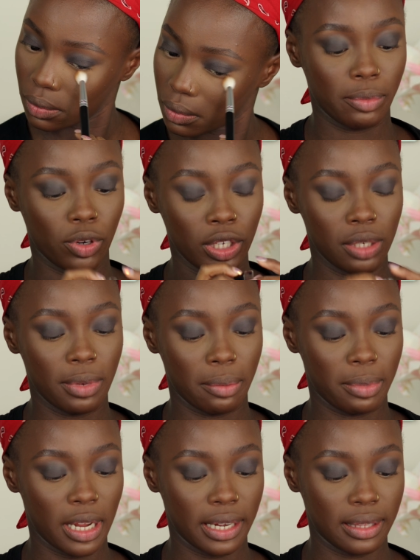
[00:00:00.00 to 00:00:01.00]
I'm going to be
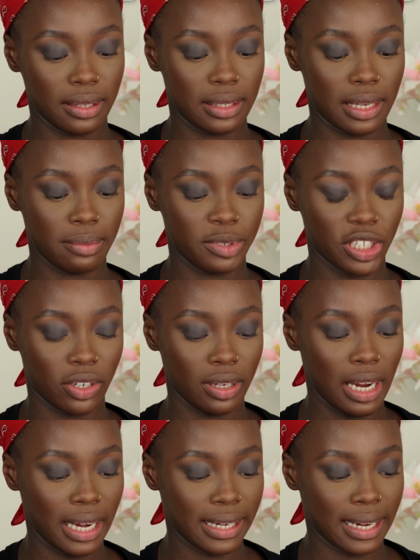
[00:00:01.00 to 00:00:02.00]
applying the same gel
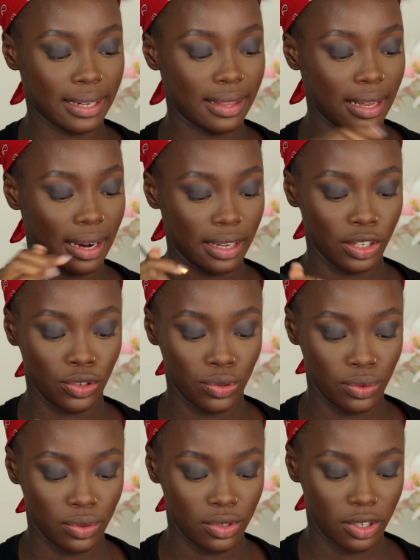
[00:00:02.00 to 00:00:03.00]
liner that I
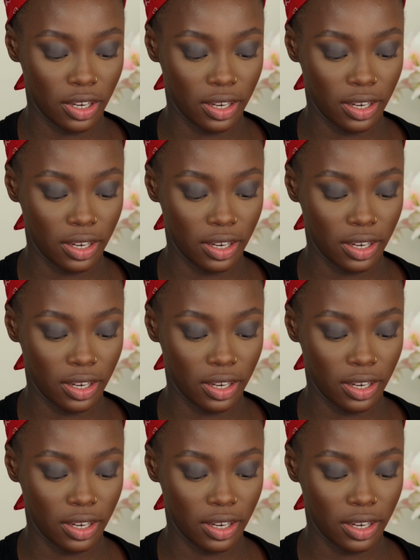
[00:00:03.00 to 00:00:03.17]
used